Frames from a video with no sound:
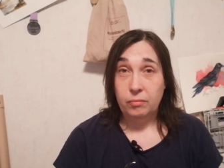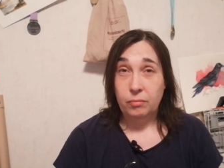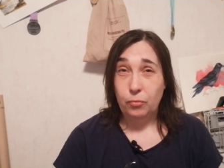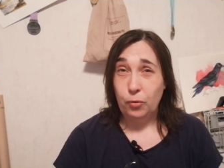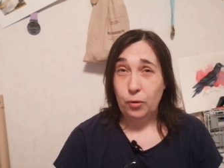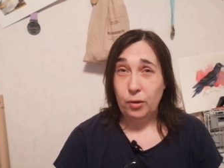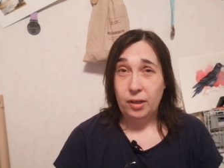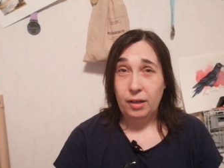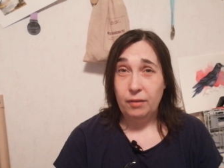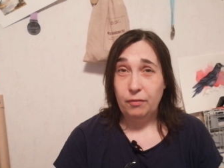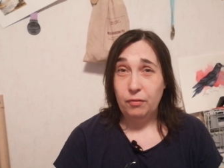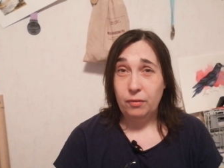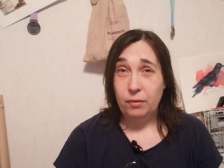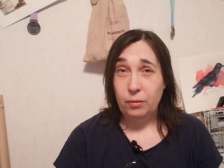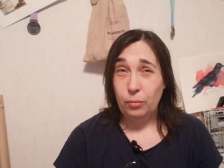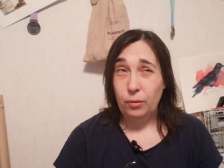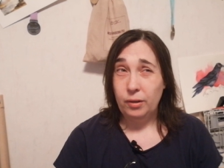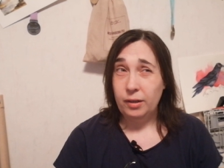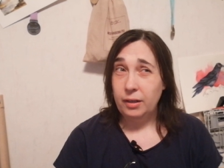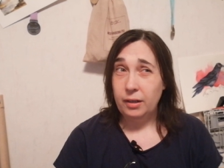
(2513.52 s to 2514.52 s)
one
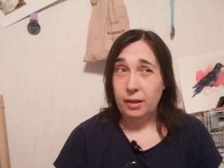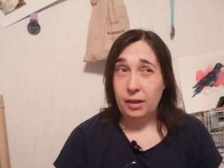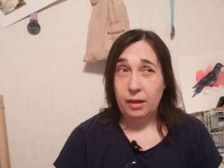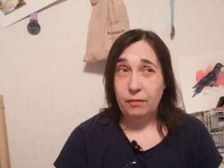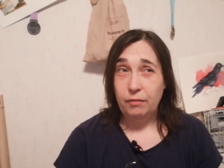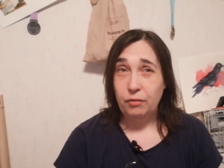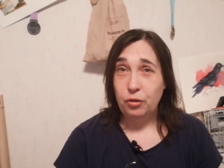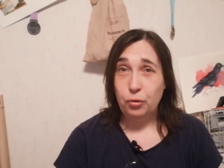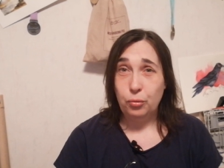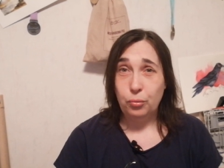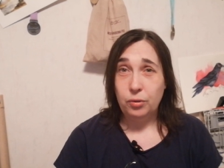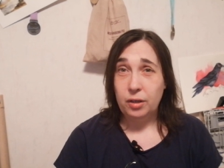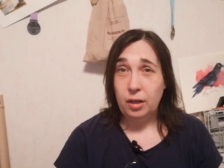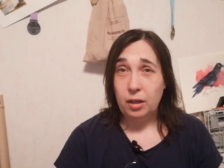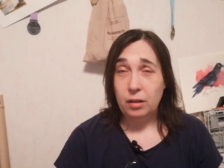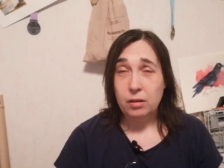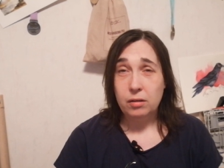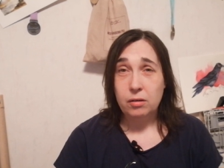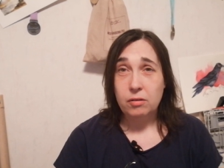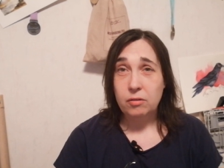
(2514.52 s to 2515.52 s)
and a half,
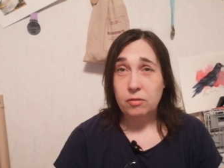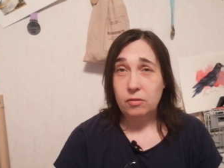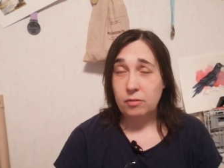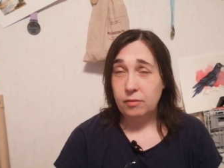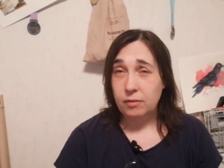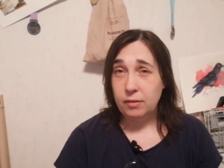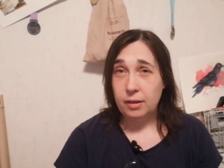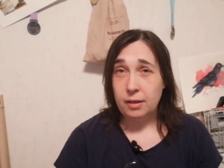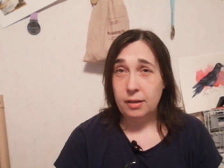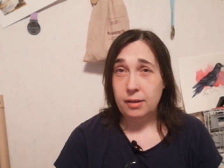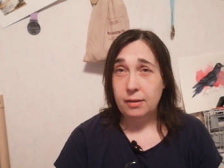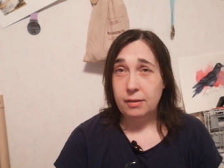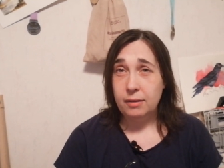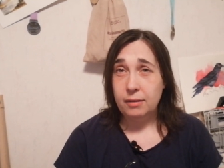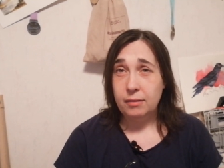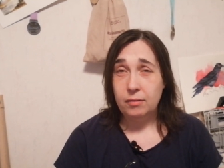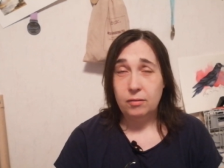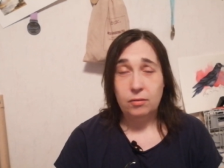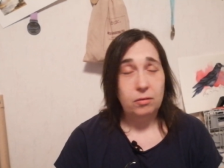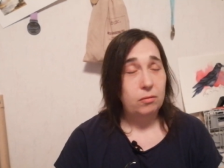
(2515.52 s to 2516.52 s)
$2 a skein,
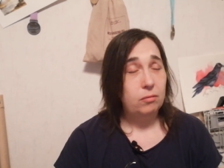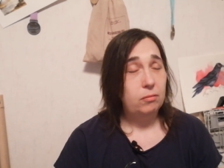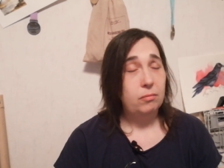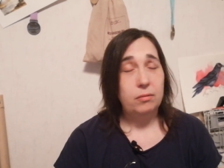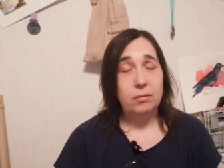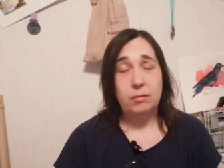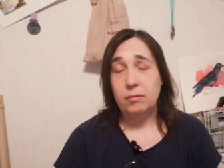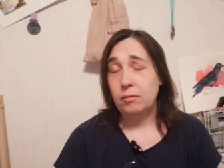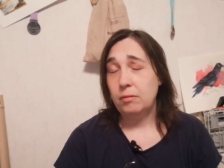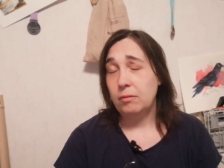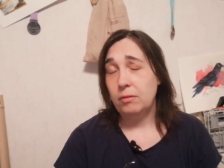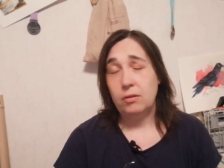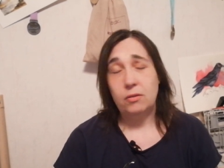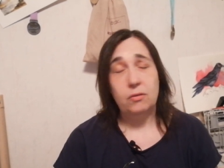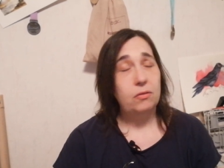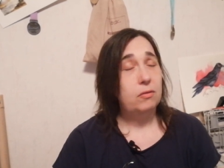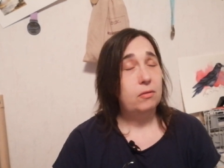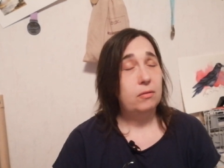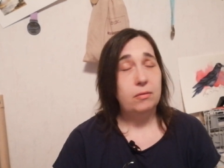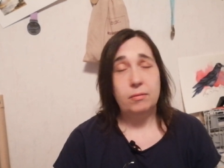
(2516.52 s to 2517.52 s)
so it's
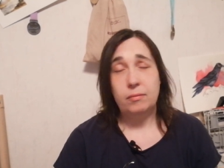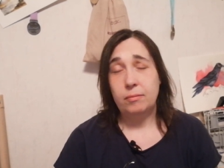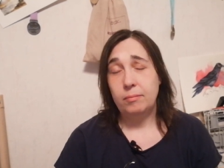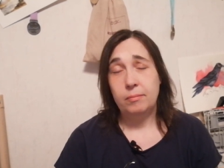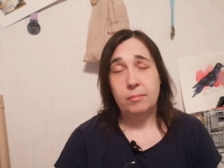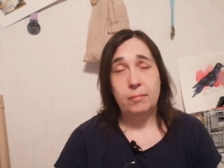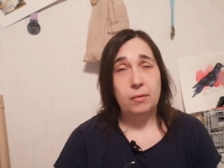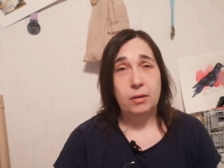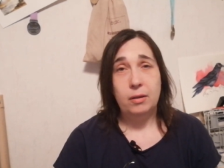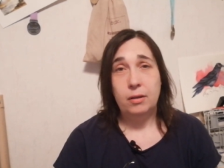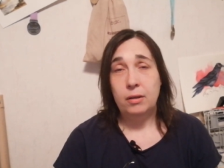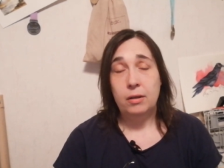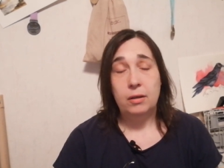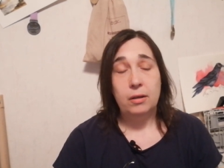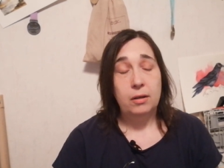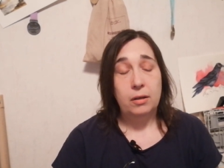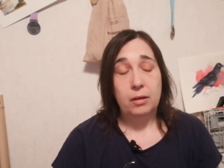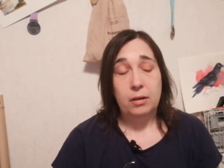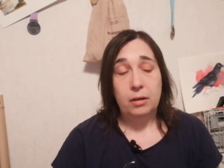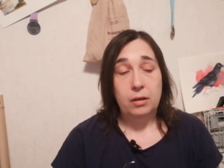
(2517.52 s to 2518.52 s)

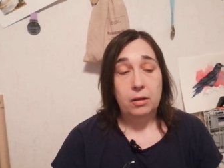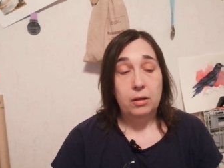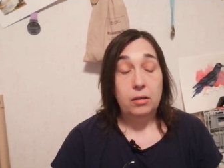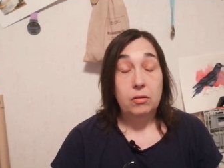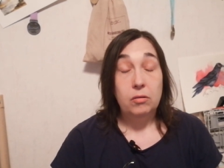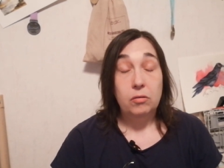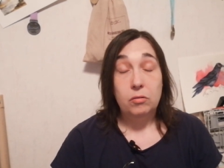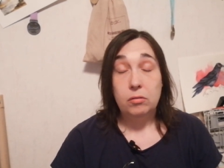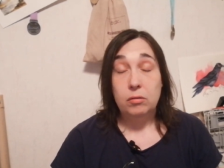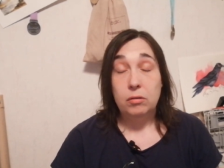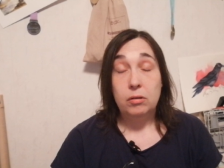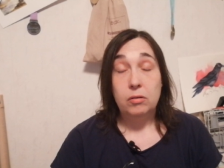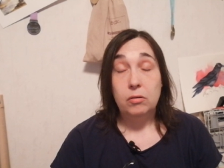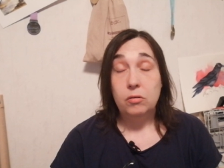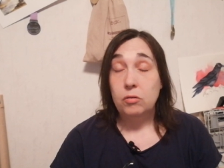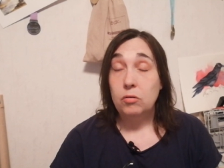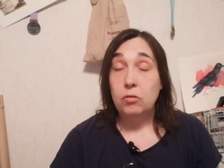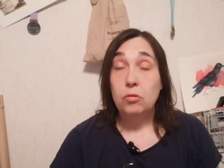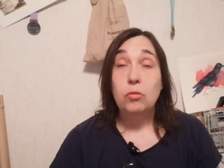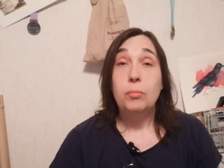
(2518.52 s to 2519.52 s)
just
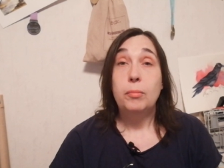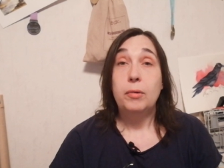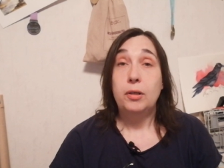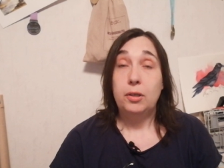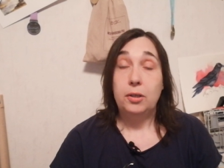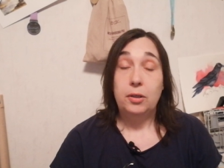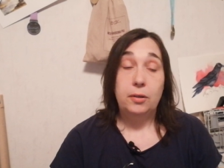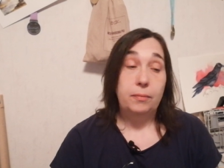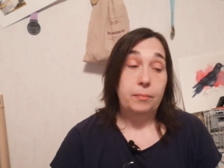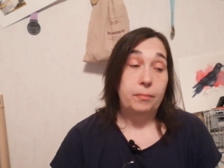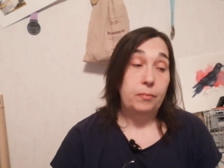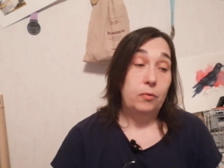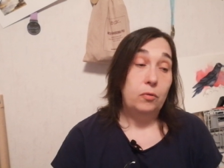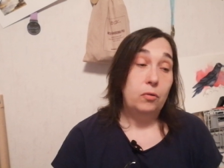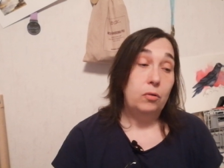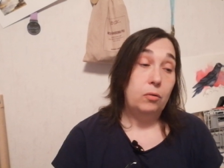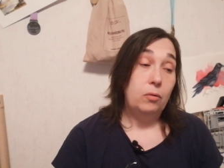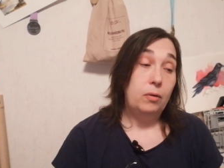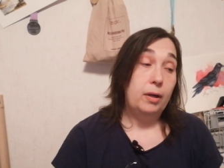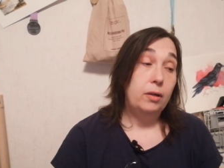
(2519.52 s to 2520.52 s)
it's too much.
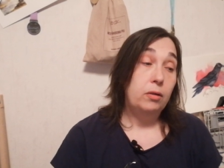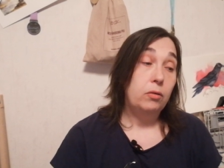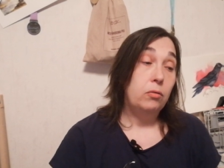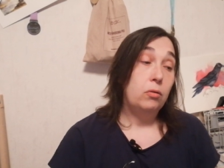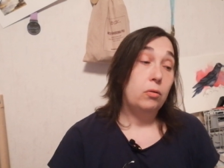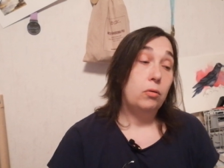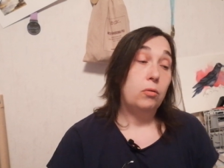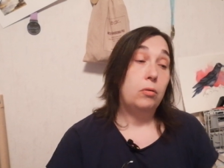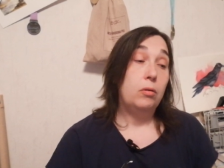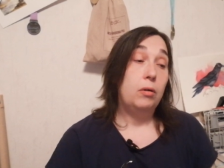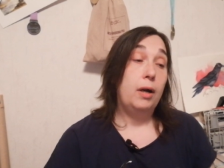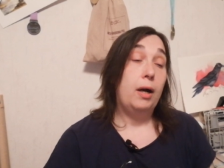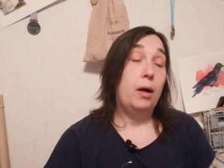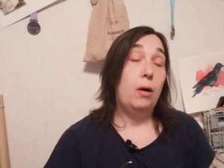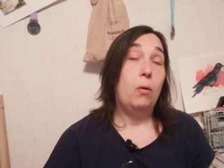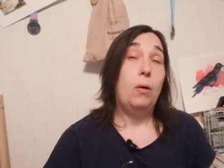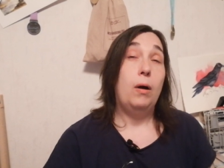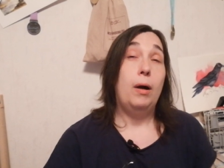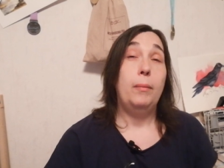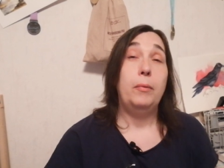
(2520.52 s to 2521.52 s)
So I don't know
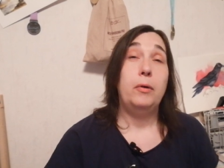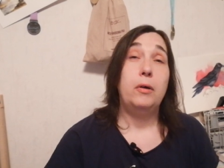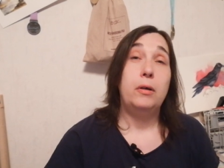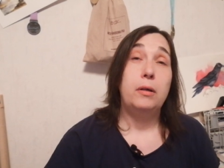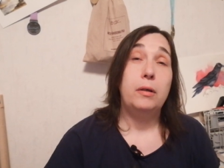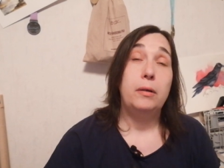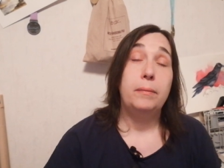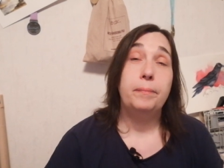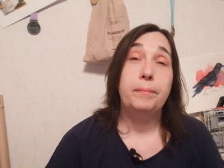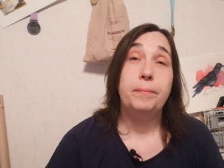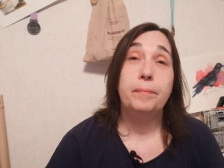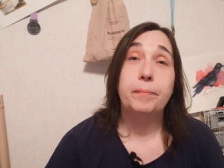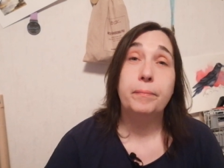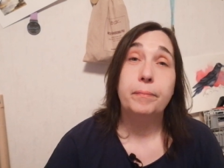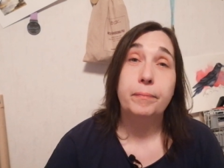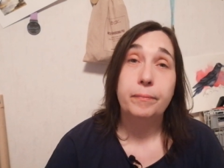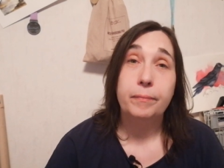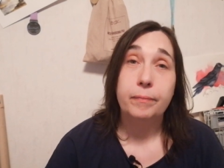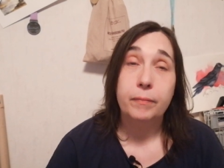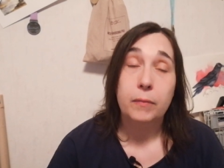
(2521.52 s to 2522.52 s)
how I'm gonna
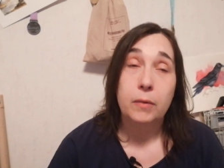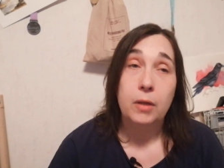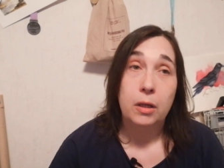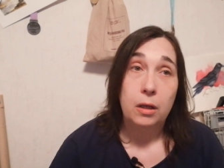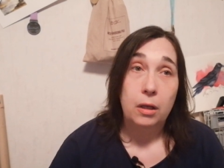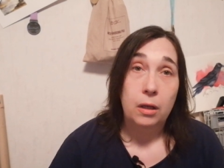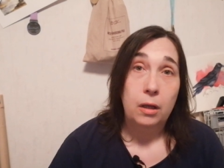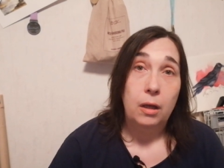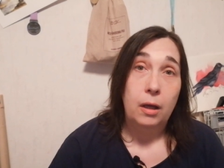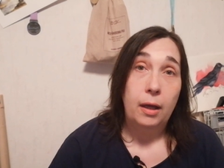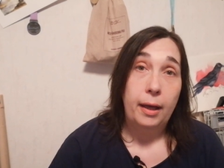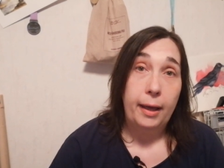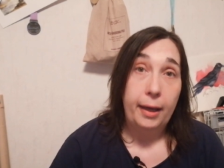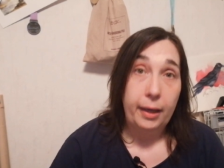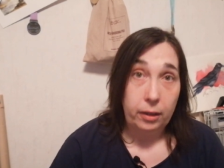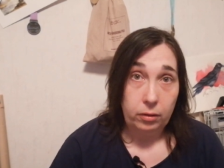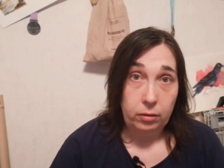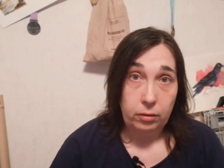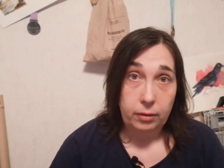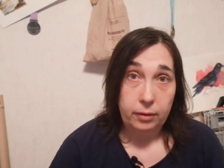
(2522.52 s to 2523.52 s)

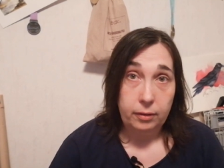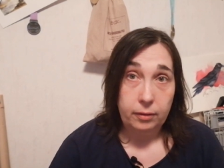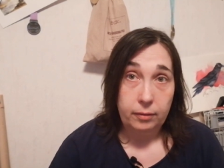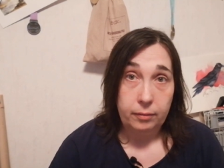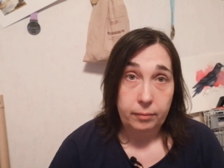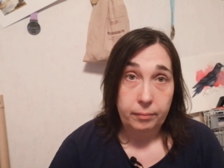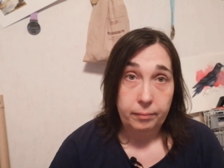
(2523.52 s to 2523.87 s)
handle it.